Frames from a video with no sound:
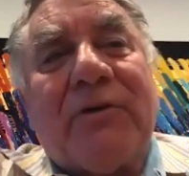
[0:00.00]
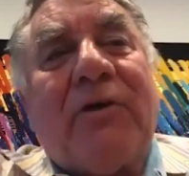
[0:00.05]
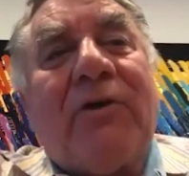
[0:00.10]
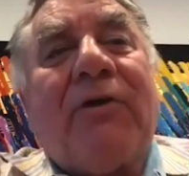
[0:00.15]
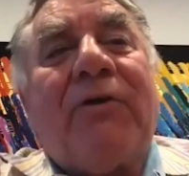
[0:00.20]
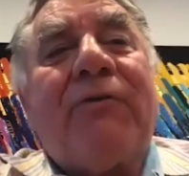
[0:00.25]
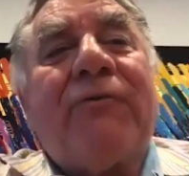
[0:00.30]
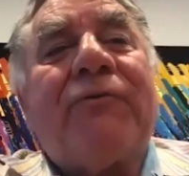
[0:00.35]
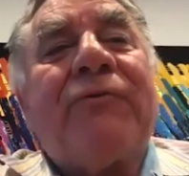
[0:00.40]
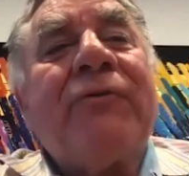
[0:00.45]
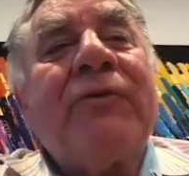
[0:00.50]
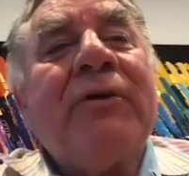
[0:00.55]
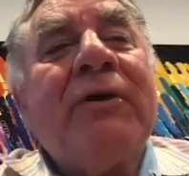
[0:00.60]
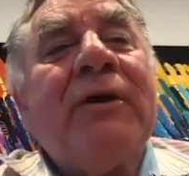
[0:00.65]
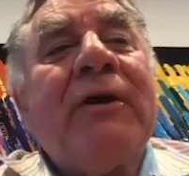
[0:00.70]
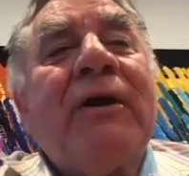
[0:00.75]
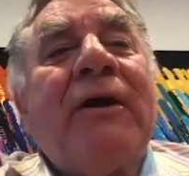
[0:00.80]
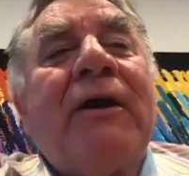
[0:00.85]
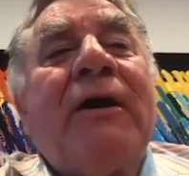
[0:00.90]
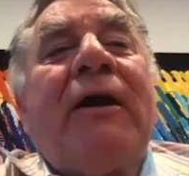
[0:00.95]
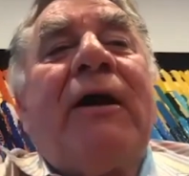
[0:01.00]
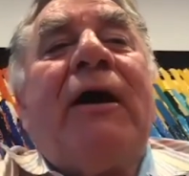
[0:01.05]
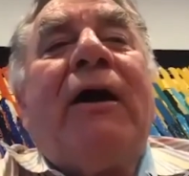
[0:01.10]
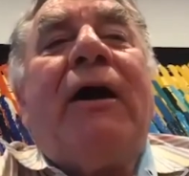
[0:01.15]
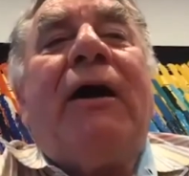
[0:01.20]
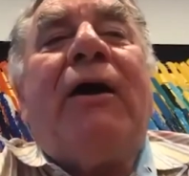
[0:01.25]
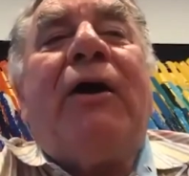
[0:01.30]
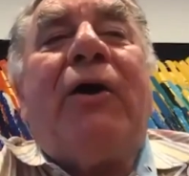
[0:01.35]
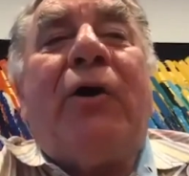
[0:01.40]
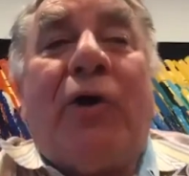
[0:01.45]
of
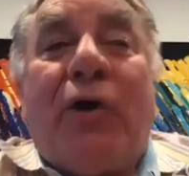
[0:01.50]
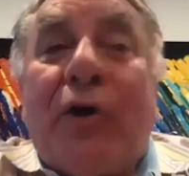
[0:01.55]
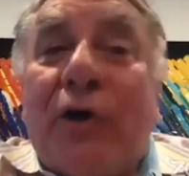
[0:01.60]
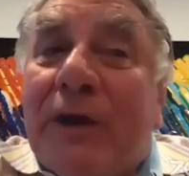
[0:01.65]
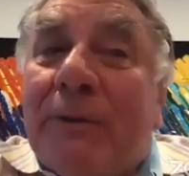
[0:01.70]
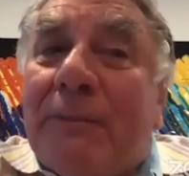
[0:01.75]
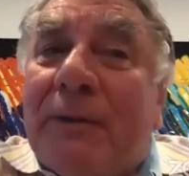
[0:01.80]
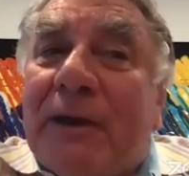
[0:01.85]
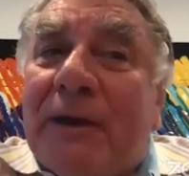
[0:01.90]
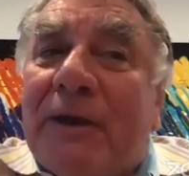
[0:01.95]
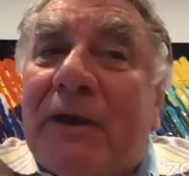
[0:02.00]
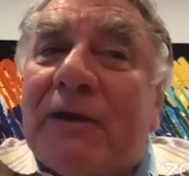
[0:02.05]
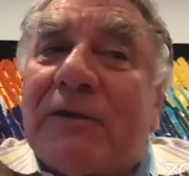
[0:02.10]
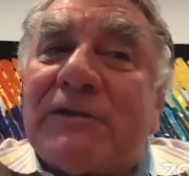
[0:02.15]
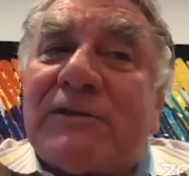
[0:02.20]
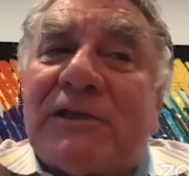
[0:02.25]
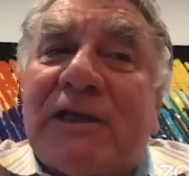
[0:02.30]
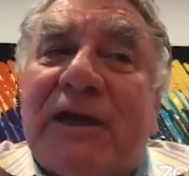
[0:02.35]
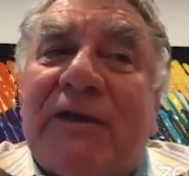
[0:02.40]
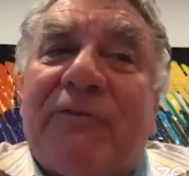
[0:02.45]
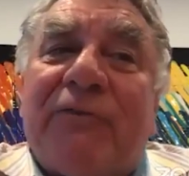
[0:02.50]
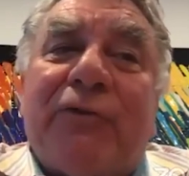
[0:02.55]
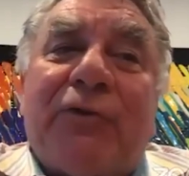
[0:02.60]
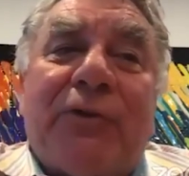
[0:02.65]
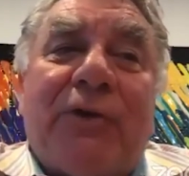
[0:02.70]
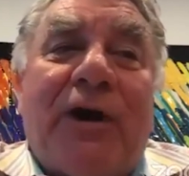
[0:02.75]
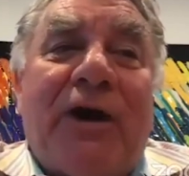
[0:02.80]
her being conceived through